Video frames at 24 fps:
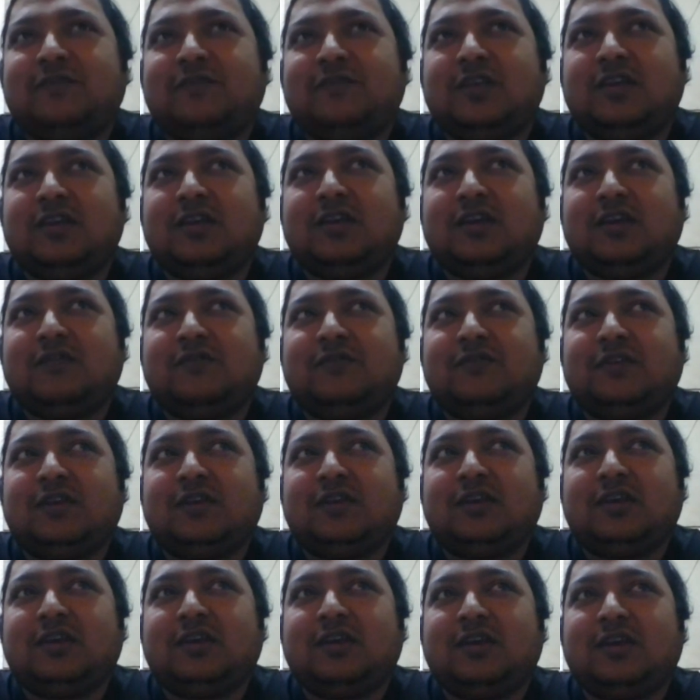
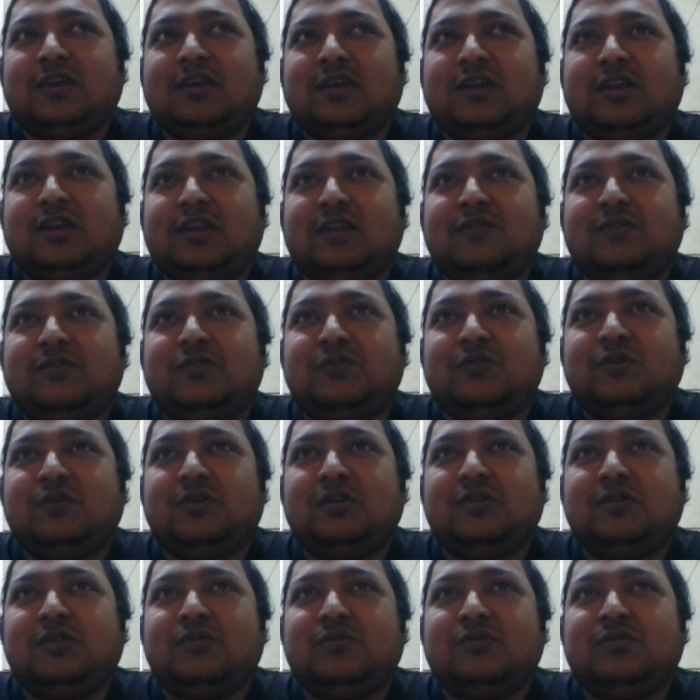every
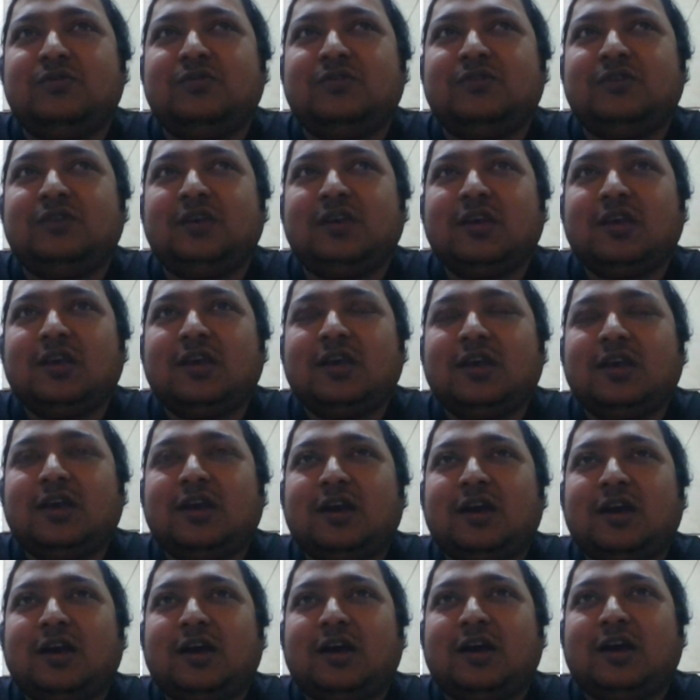individual who's
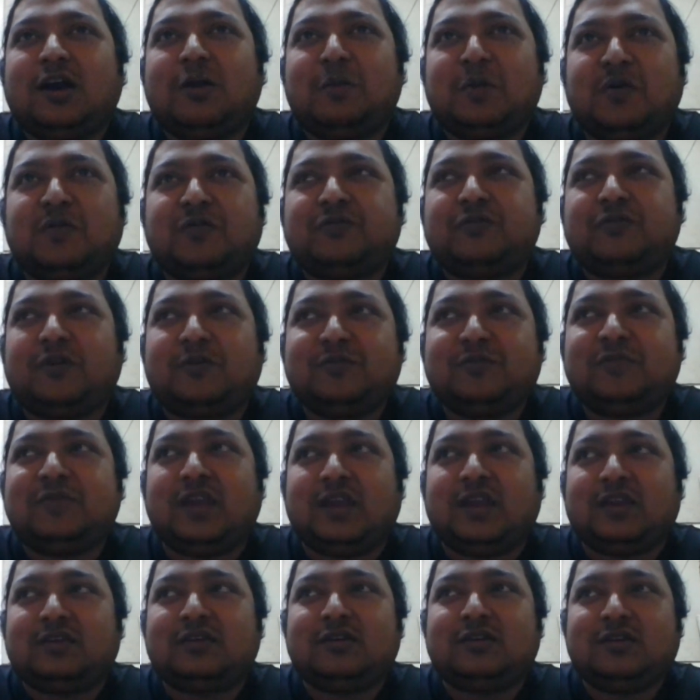come up from
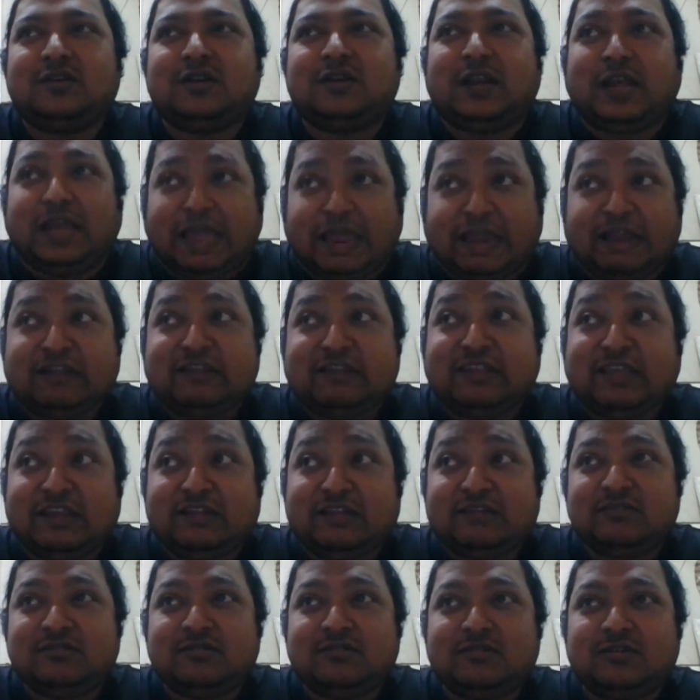theater and
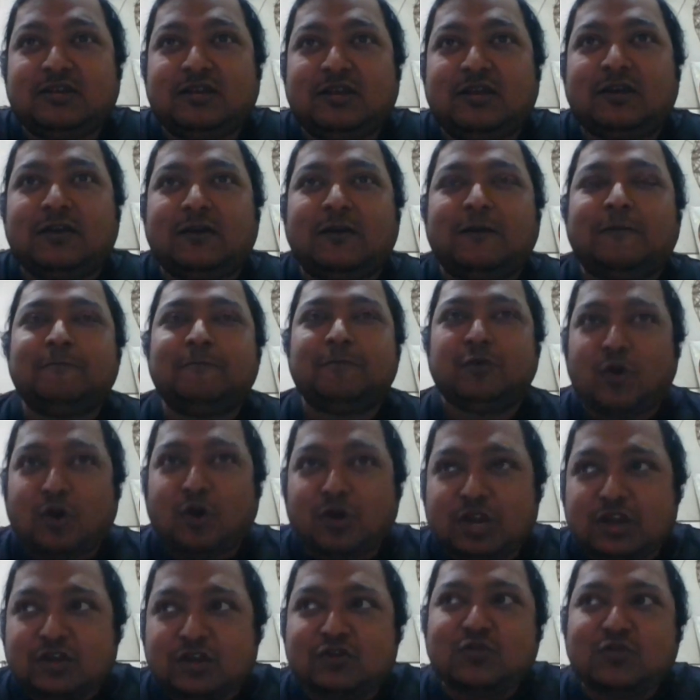then
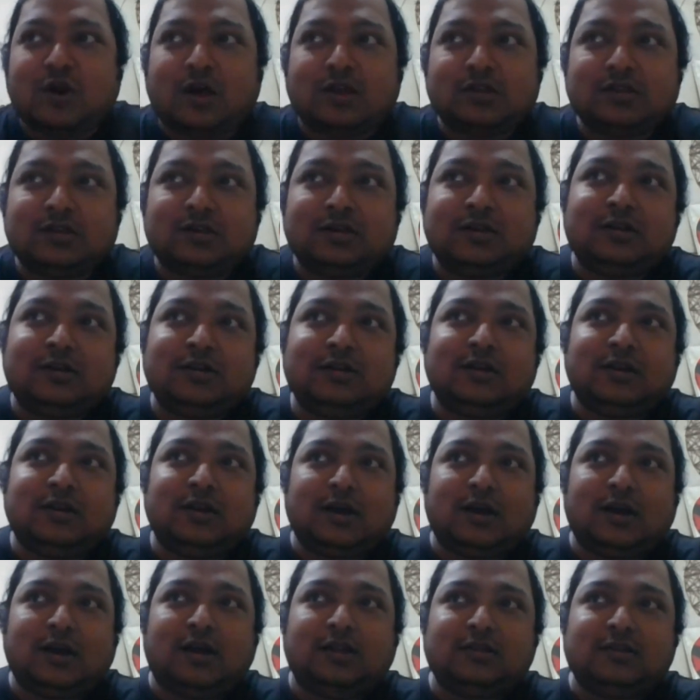gone into other
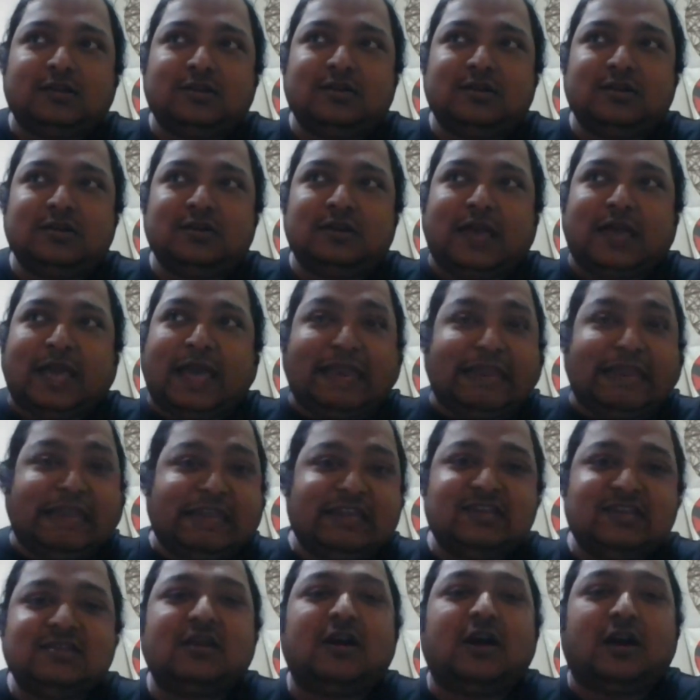
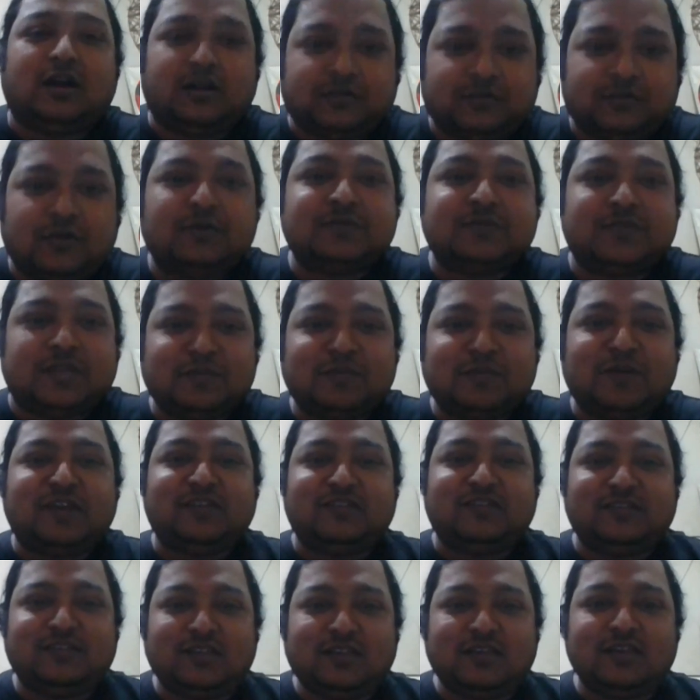allied art forms, I
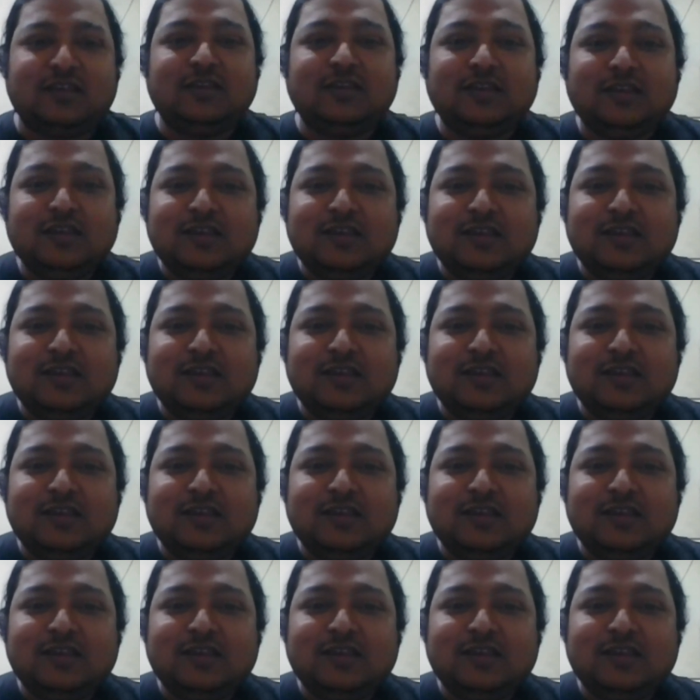might say.